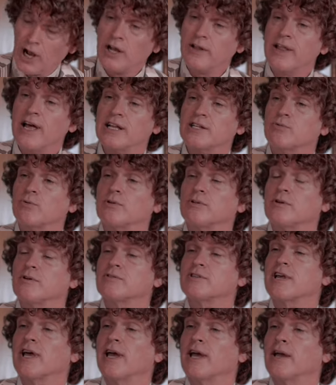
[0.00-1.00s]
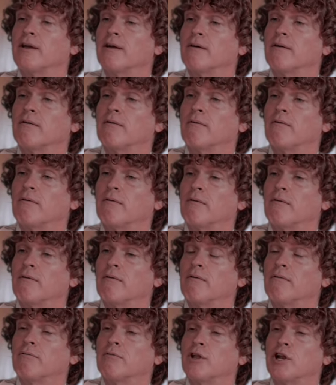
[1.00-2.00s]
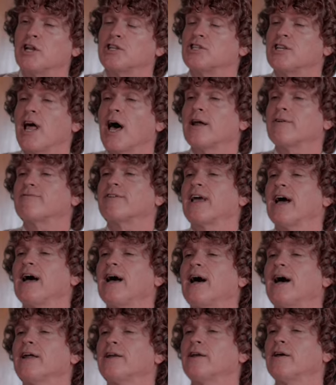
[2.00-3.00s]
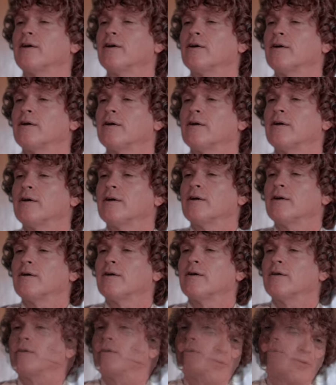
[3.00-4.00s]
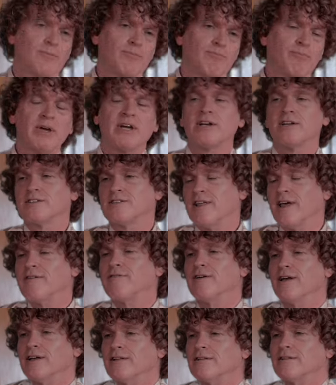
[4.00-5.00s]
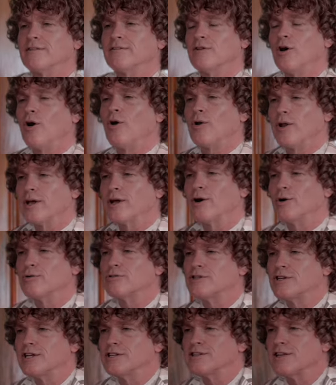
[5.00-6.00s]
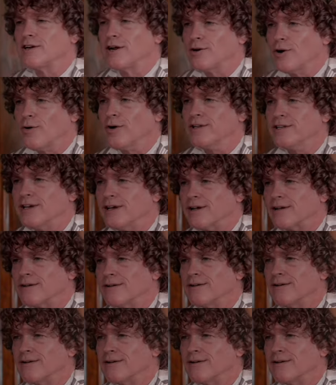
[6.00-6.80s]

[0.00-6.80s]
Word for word: And that's what they'll say, that it's not of God, because they think the Holy Ghost is an anointing.